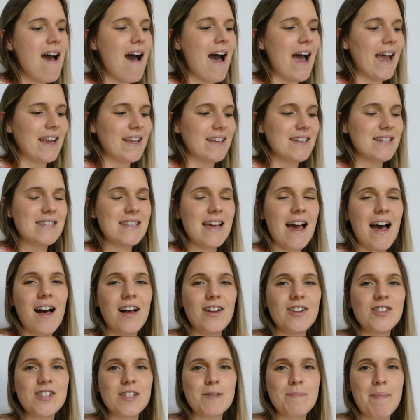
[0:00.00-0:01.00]
I can
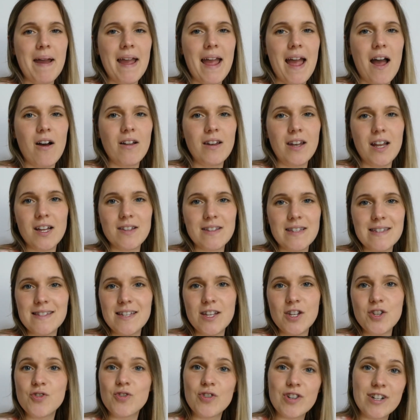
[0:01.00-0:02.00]
tell just by how long this
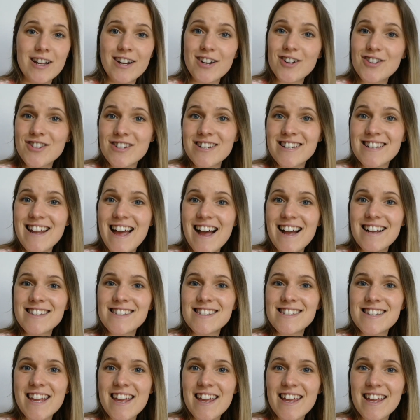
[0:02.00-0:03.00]
introduction
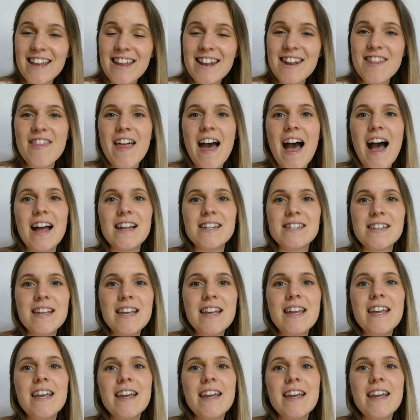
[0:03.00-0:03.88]
has taken that